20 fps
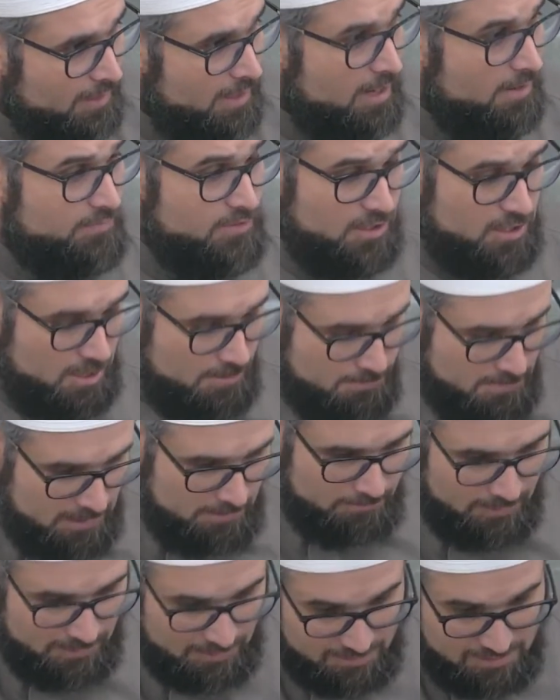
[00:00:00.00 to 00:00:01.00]
of the
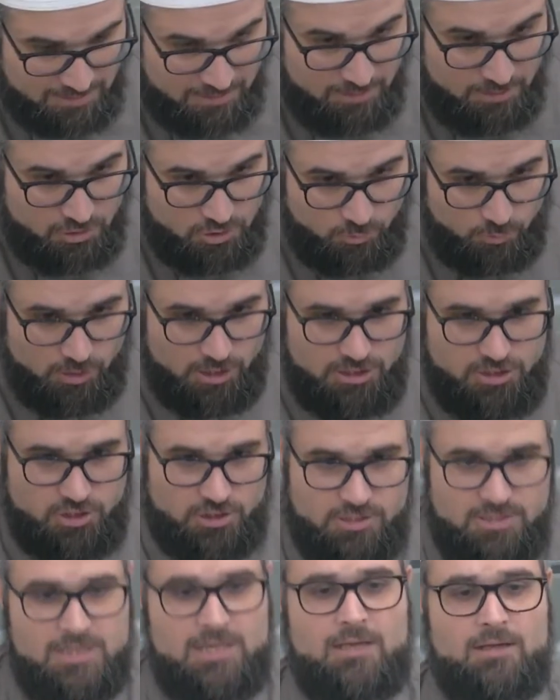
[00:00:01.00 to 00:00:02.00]
commitment towards your
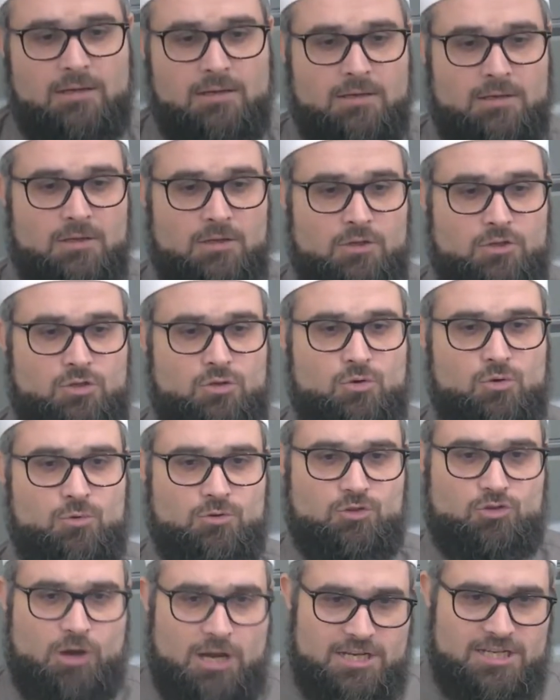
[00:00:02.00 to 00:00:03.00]
deen, to
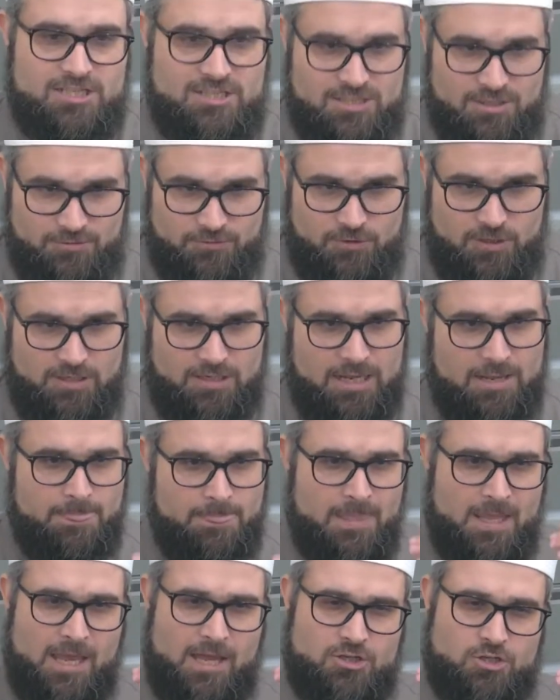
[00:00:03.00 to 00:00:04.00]
dress differently
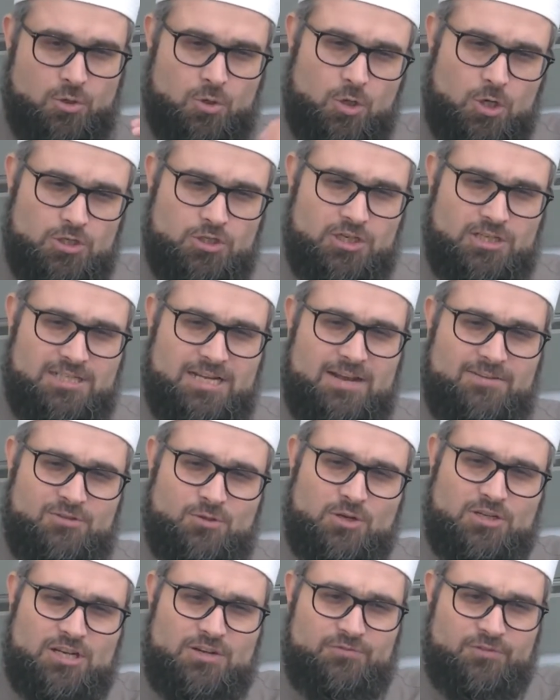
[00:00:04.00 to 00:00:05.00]
and to hold yourself to
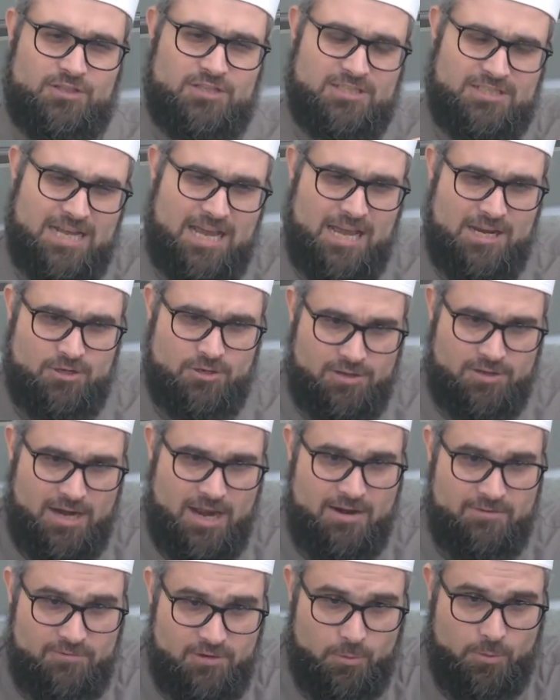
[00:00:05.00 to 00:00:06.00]
a different standard than
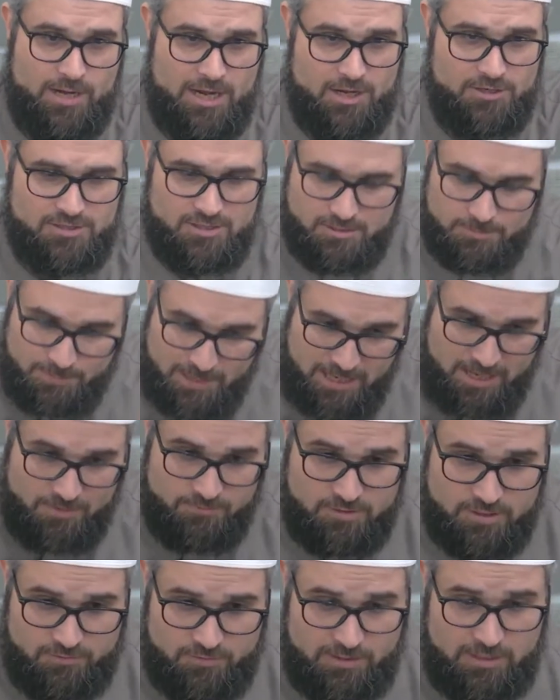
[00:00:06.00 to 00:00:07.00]
everyone else and to behave
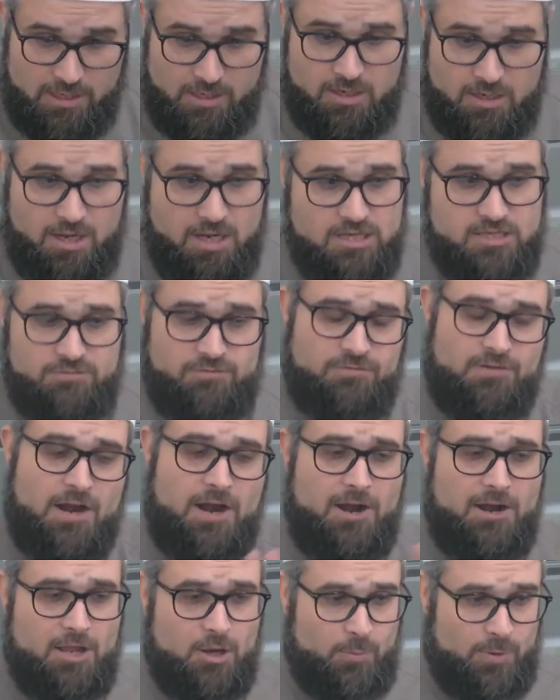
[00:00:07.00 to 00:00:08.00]
differently. Allah is
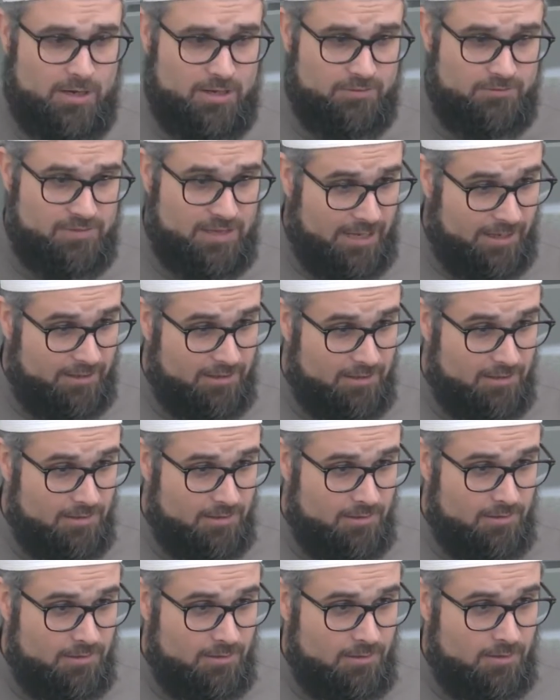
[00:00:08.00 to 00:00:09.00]
very aware of that.
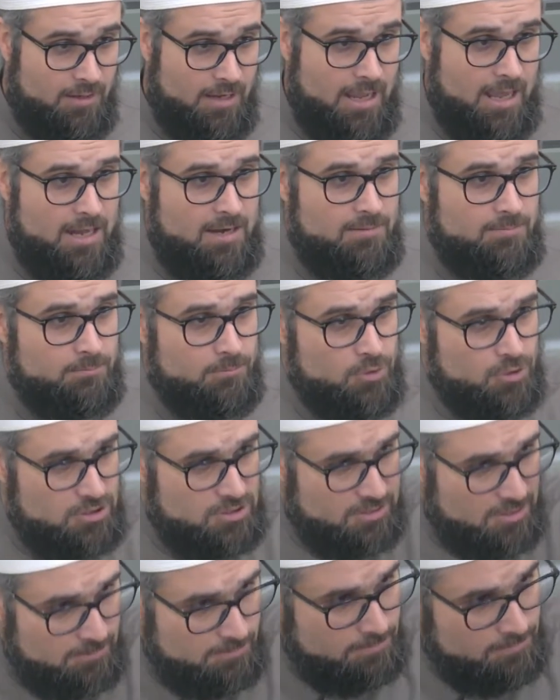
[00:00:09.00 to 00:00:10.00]
And
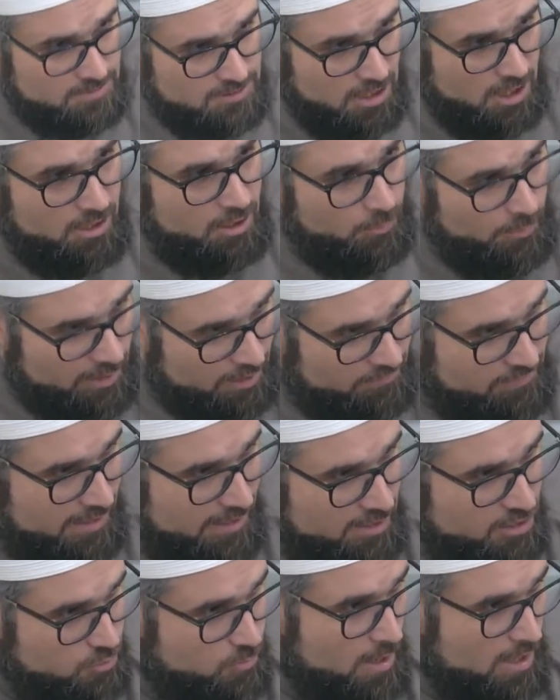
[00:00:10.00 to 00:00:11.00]
Muslims are aware of that
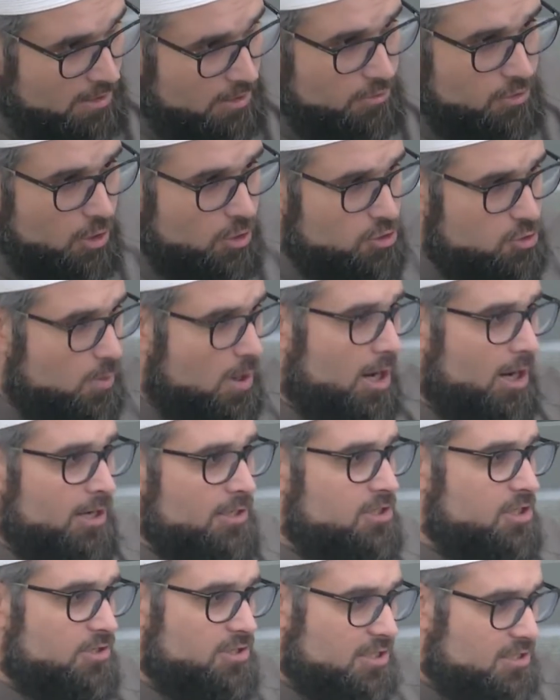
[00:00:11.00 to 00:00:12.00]
as well. And those who
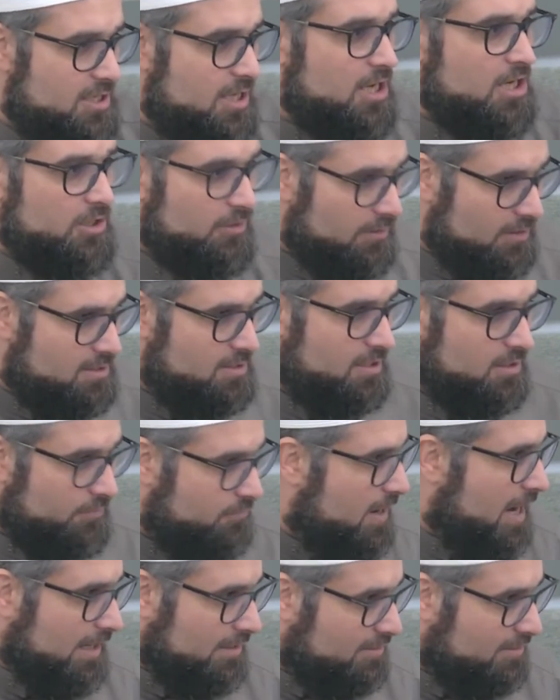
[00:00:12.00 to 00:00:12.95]
aren't are just ignorant to the fact,